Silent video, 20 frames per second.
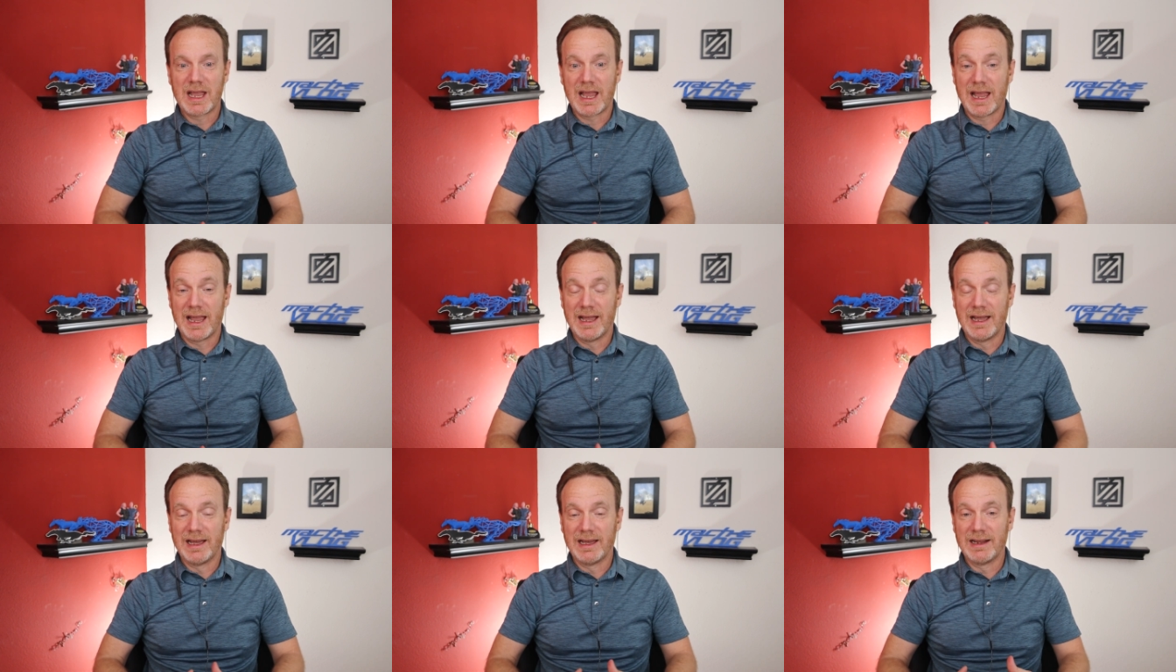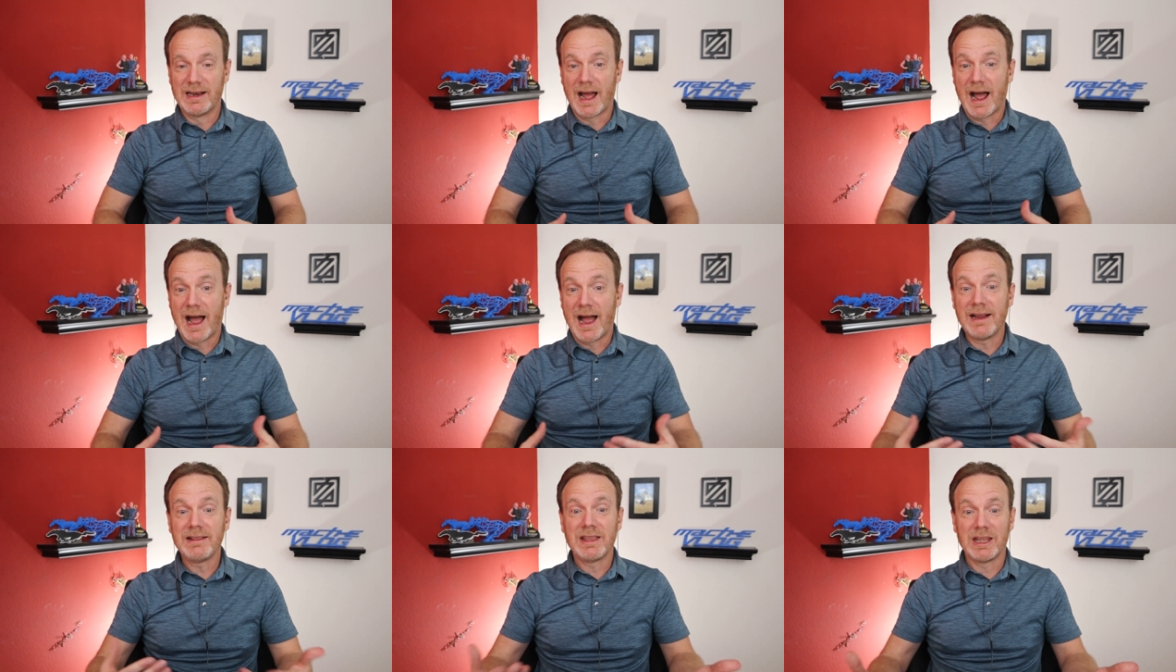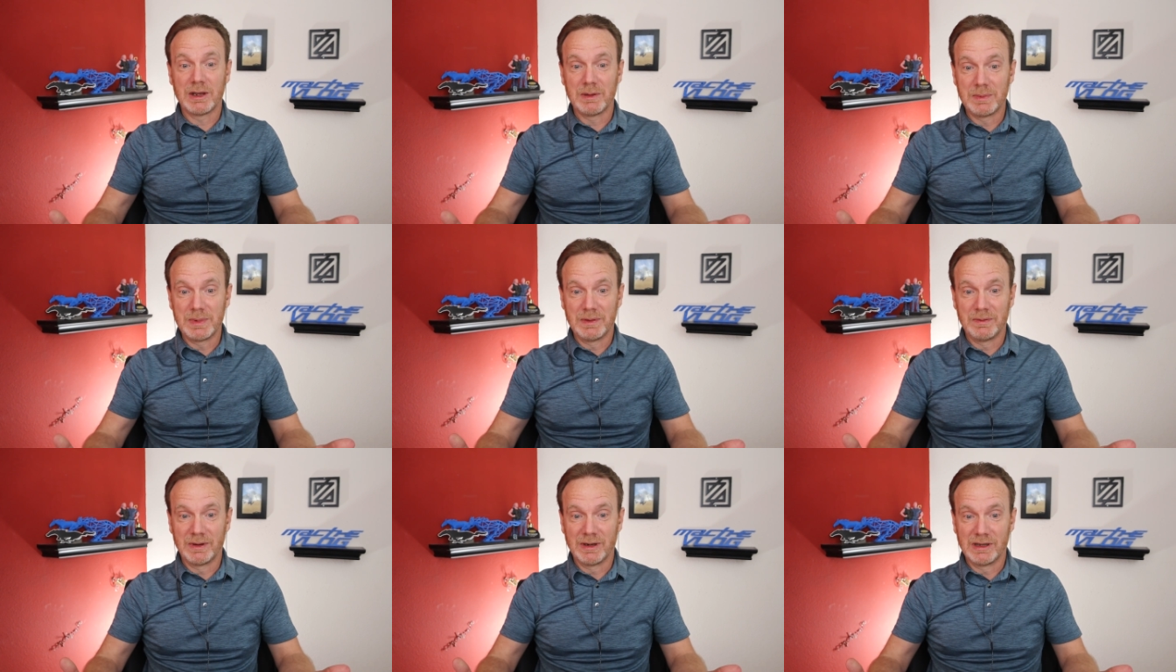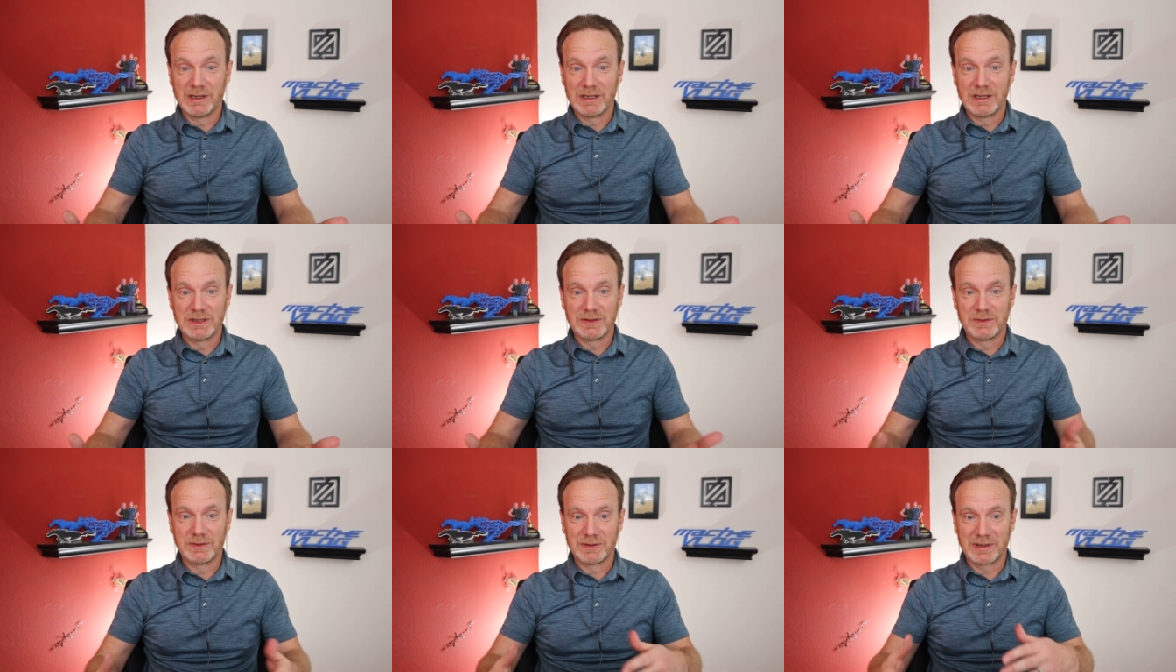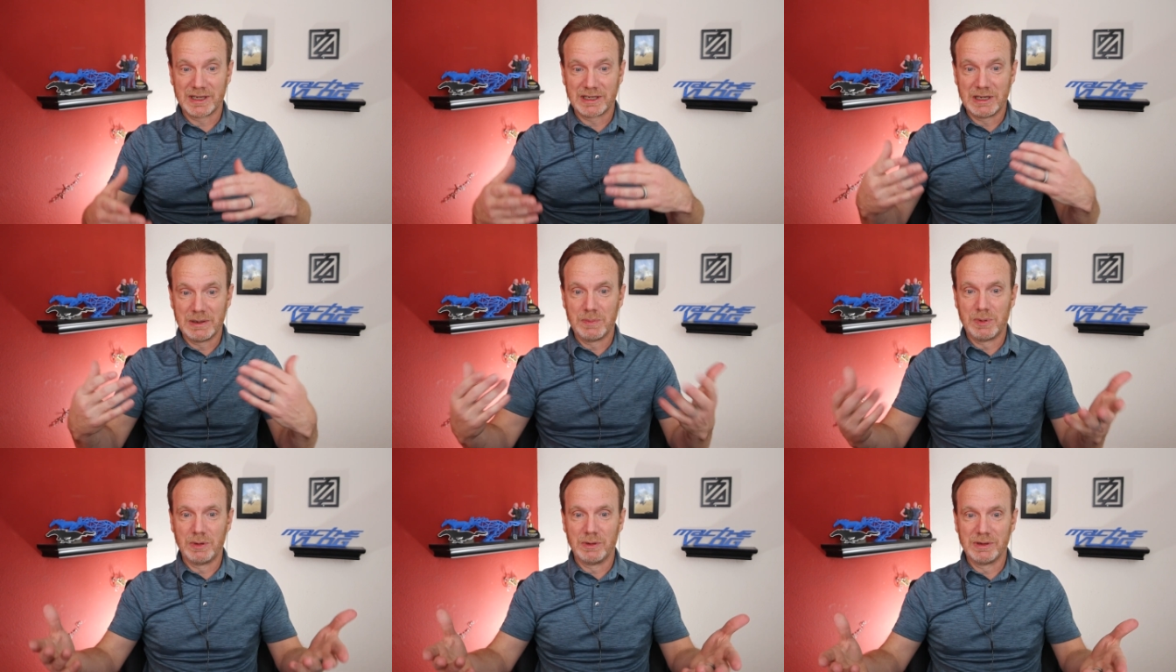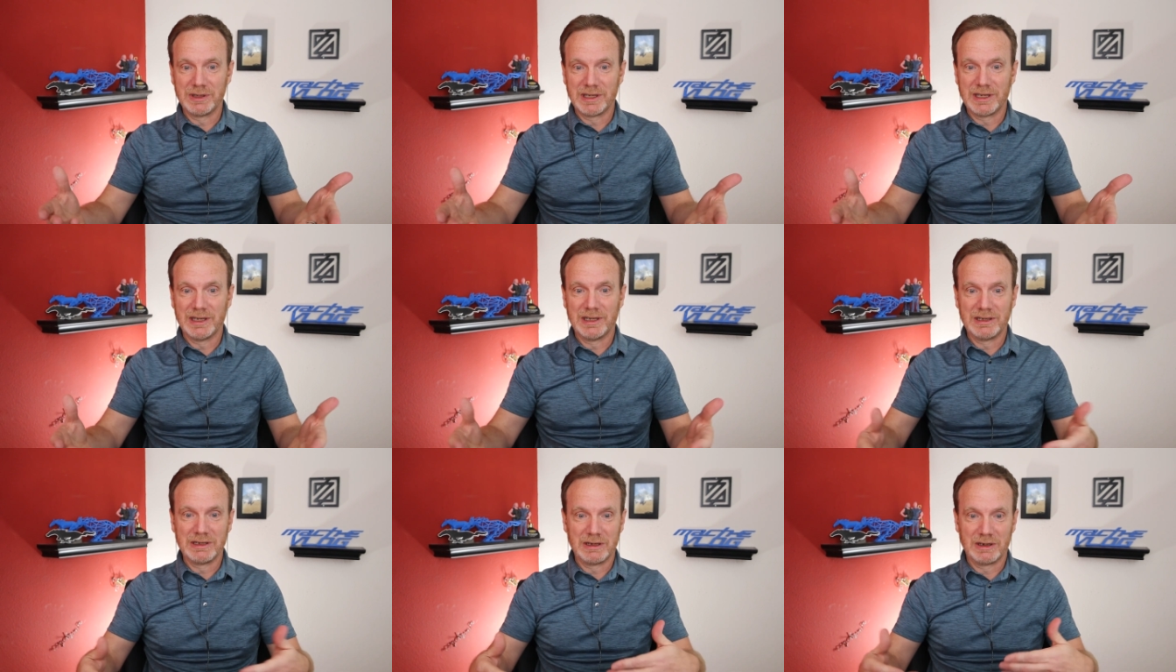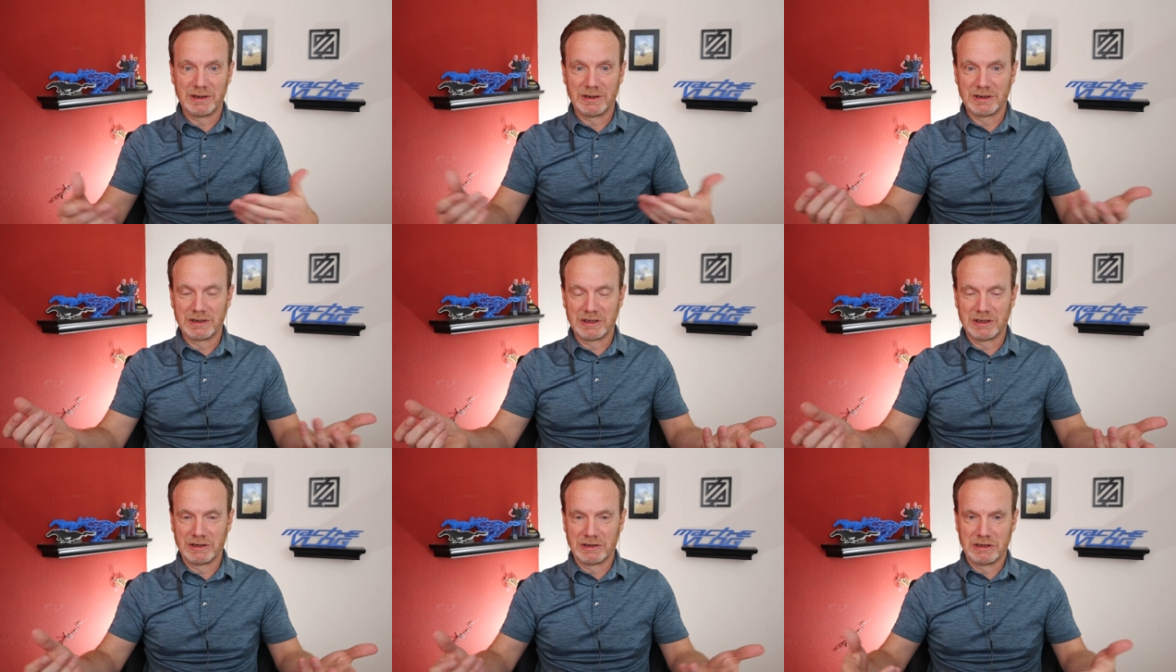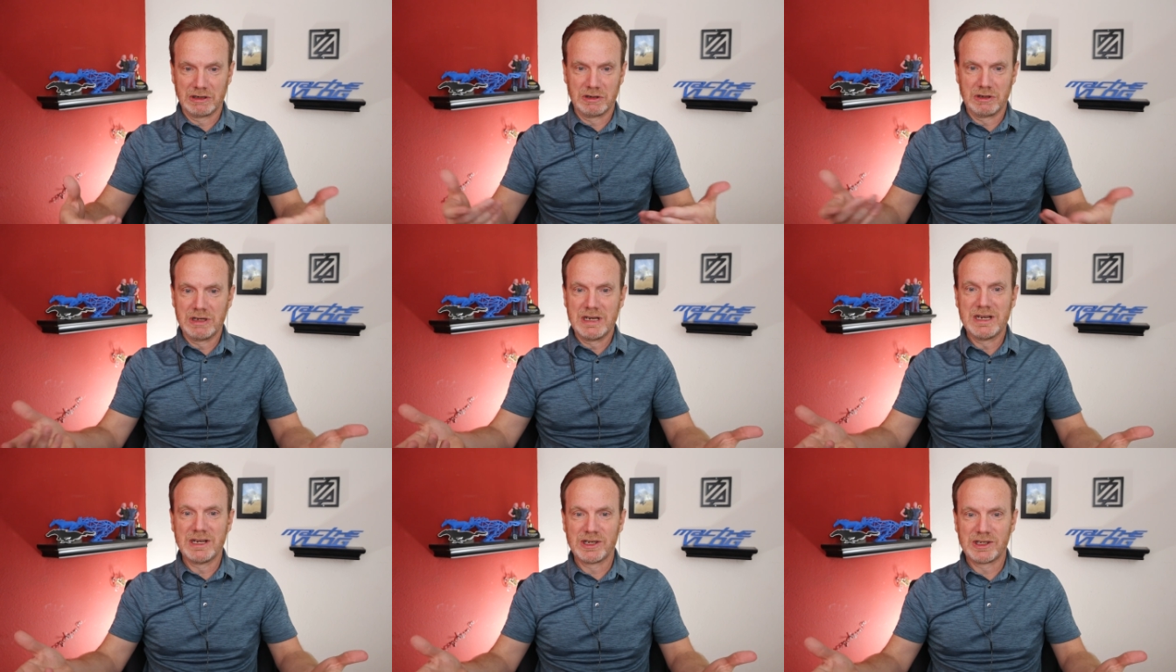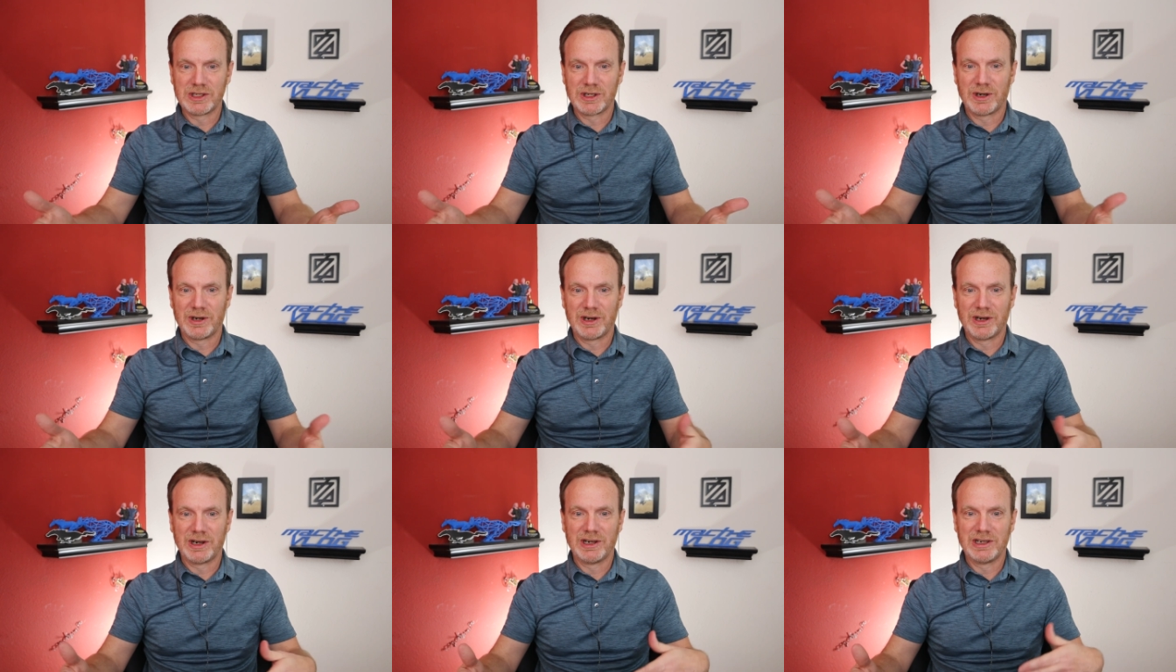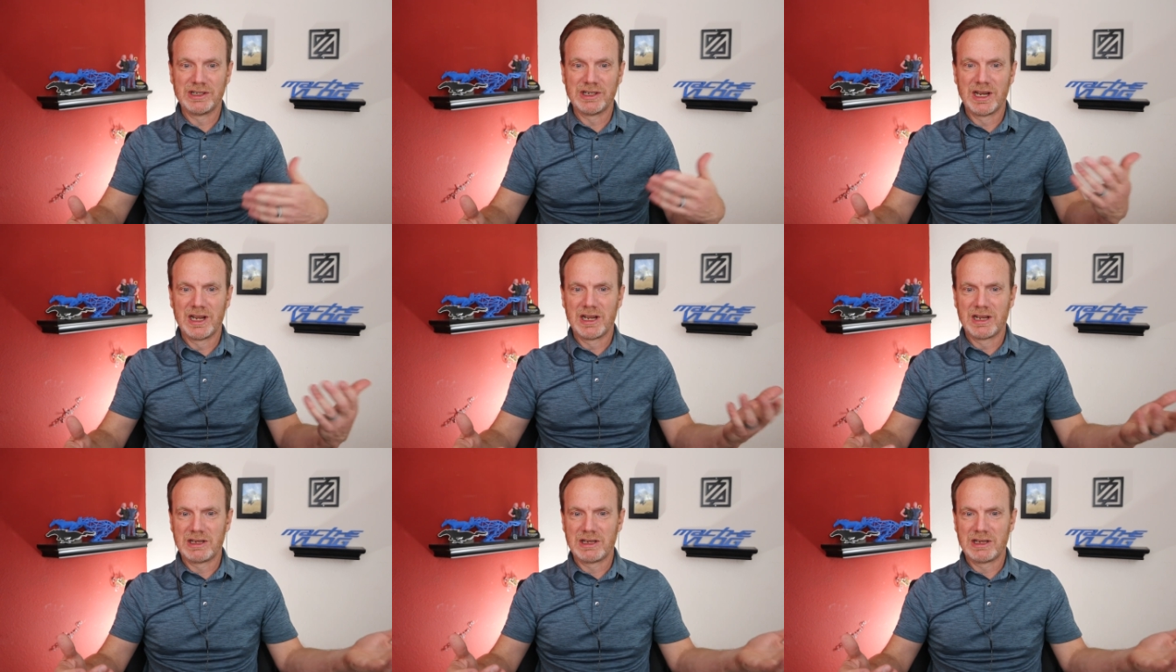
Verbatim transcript: and i think it would be really useful like you pull in your you need a charge